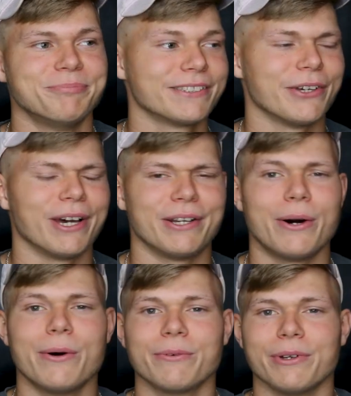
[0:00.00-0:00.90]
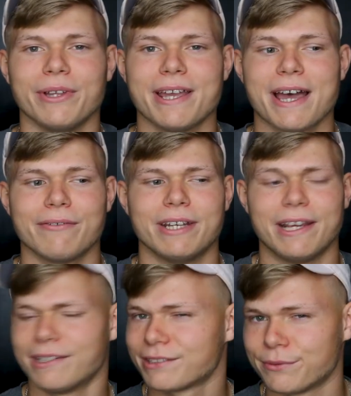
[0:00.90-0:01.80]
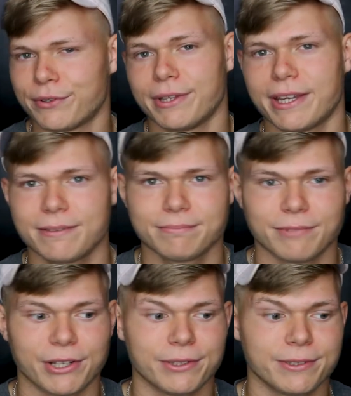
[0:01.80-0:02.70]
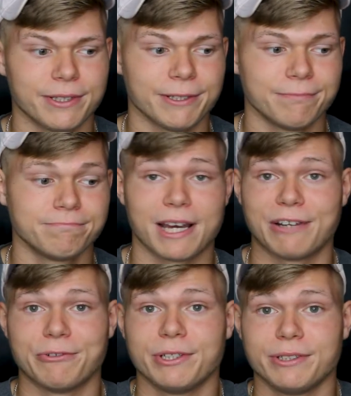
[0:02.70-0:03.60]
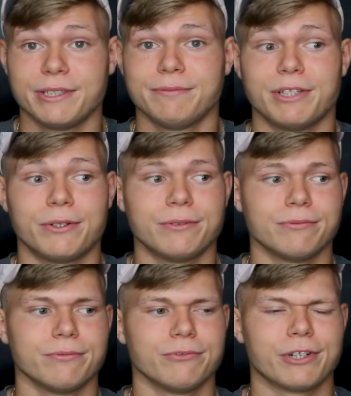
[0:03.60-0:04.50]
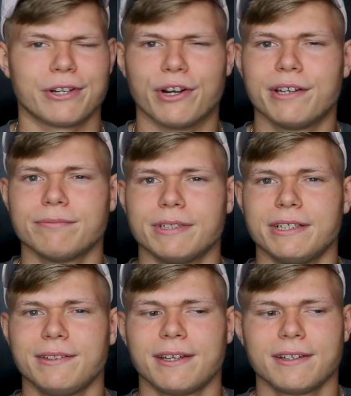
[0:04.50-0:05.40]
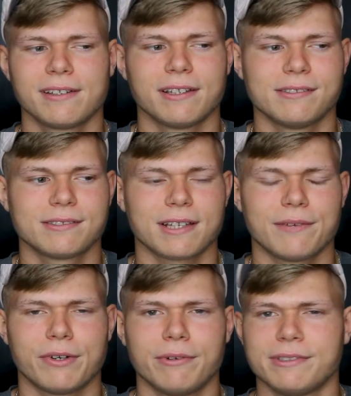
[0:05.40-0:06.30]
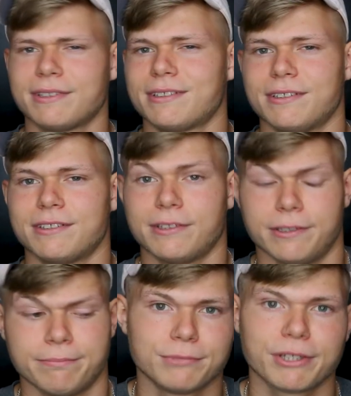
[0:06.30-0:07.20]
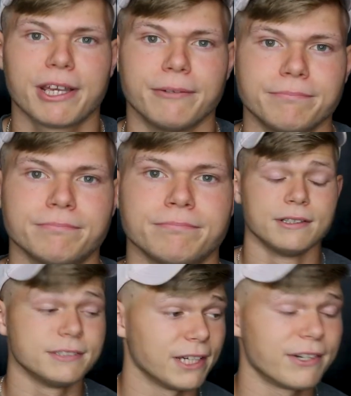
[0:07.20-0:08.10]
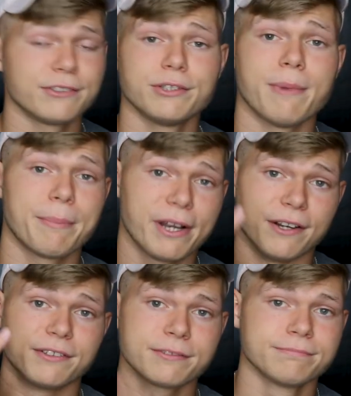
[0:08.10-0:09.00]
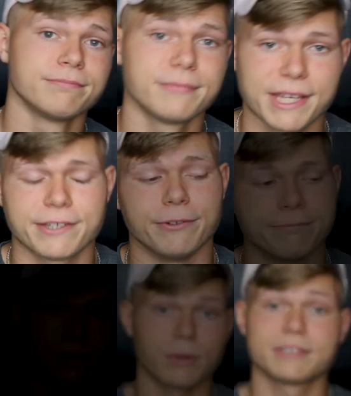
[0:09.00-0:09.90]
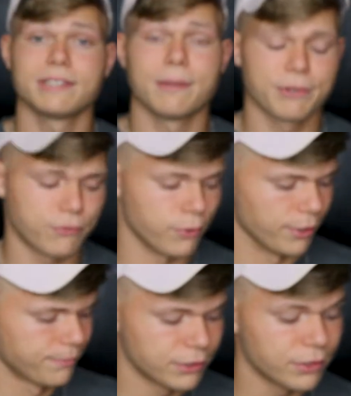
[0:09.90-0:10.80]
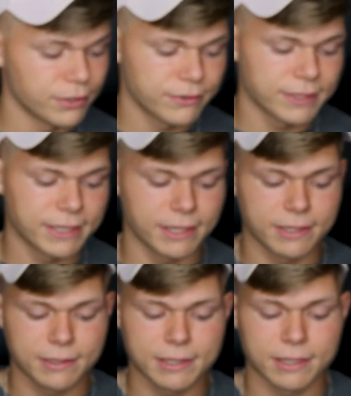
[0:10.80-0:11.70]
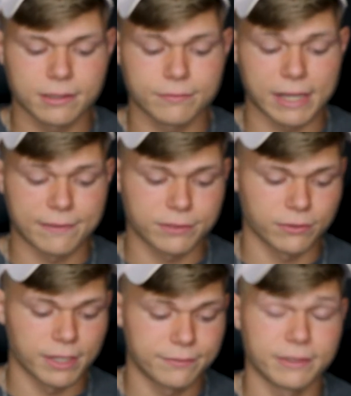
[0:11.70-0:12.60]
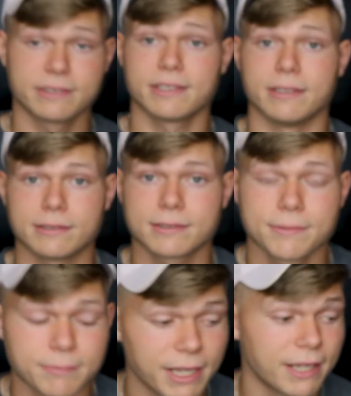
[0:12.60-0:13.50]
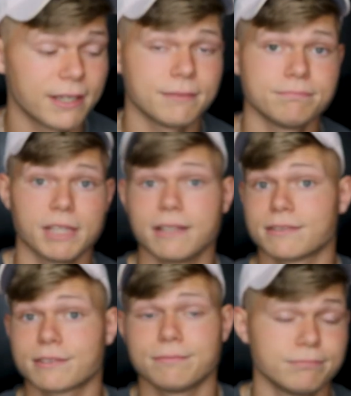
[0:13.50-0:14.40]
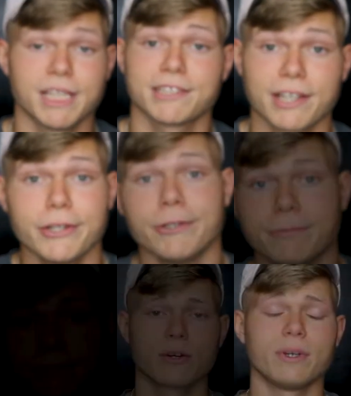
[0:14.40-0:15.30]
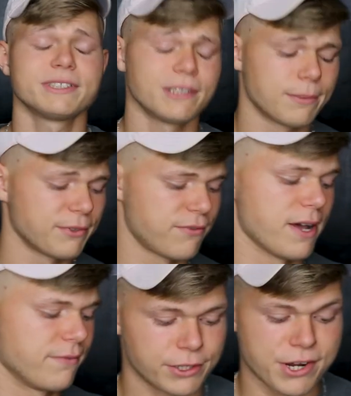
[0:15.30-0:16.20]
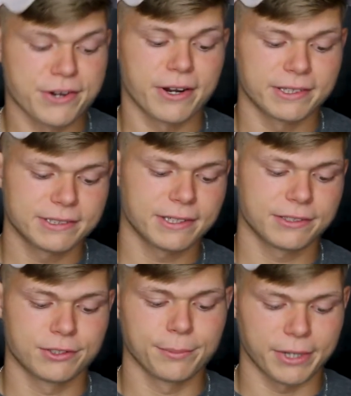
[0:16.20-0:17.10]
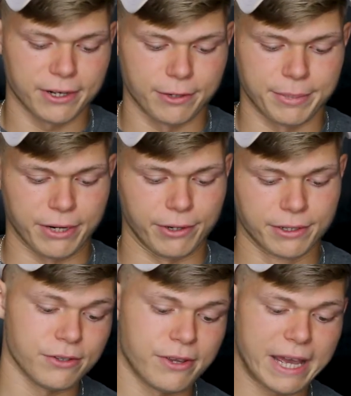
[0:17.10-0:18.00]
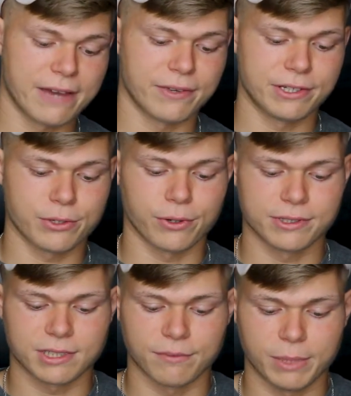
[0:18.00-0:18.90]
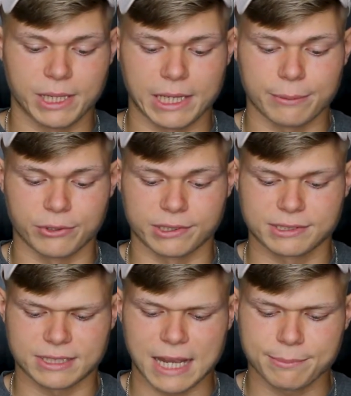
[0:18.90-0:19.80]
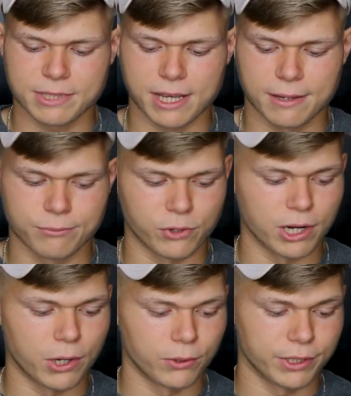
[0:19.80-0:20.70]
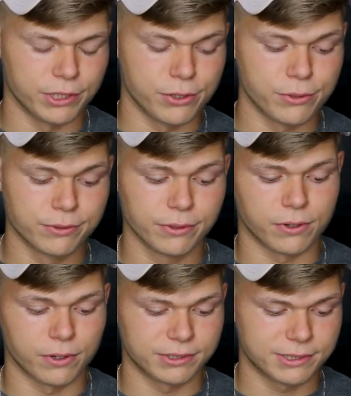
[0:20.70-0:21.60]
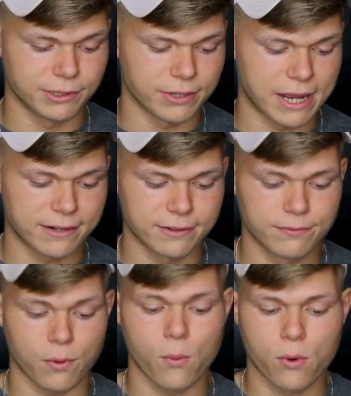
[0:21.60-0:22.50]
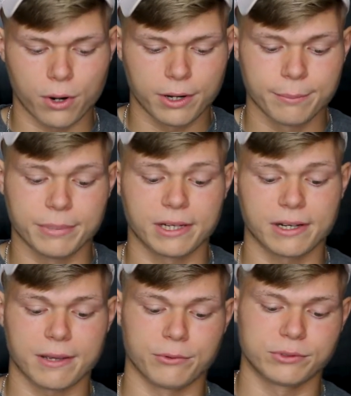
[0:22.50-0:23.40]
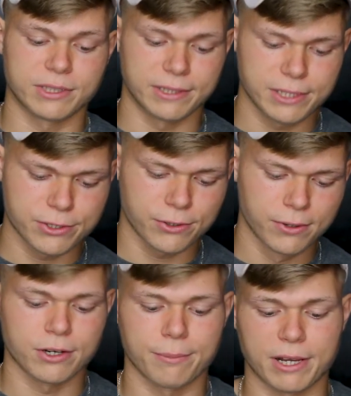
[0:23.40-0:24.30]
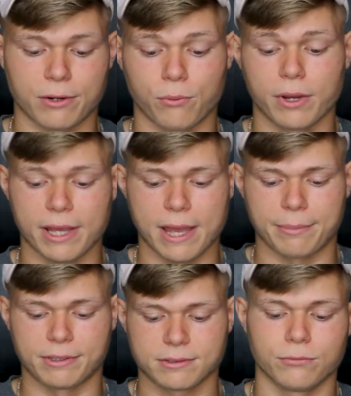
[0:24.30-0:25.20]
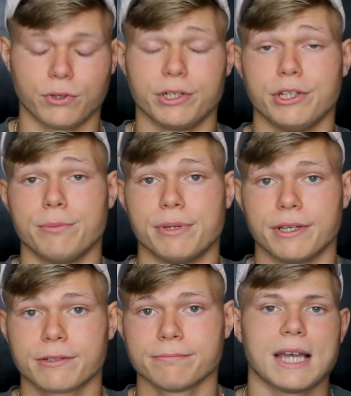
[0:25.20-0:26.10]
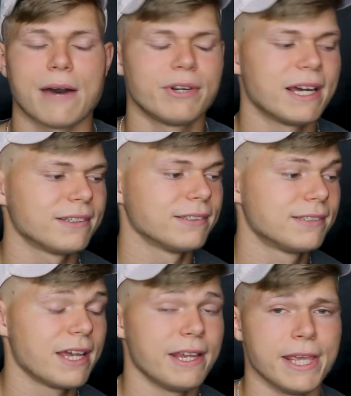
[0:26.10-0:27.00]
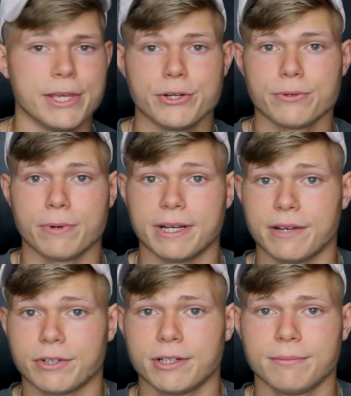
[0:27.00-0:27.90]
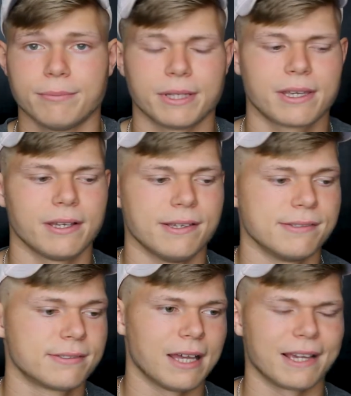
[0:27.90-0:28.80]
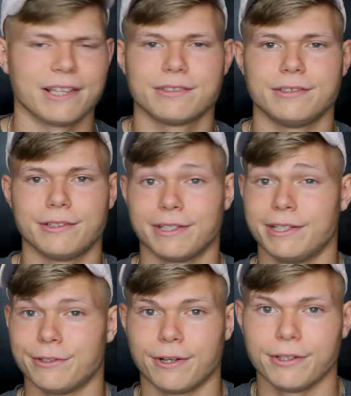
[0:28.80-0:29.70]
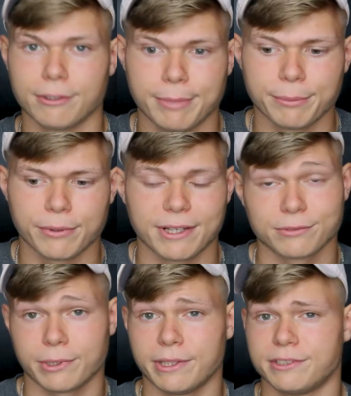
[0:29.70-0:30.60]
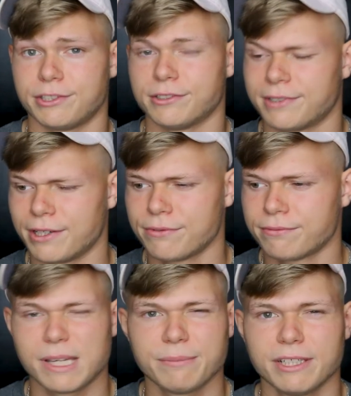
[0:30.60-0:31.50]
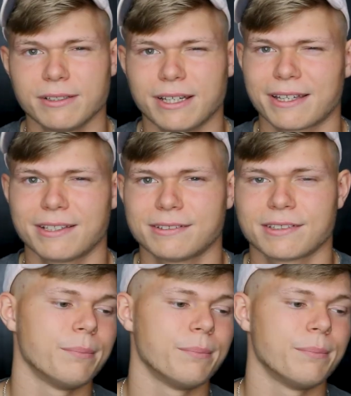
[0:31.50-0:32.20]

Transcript: So I don't really have an answer for that other than I really don't regret anything because I've always listened to them. So yeah, shout out to my parents. Thank you. Question number four. Do you think any kind of afterlife exists? And yes. Yes, I do. Question number five. You're granted a superhero power. You have a choice of being able to stop time where only you are still active or being able to heal no matter what happens. What do you pick? I would have to say heal whenever because I guess you could heal other people as well as yourself, maybe, I guess.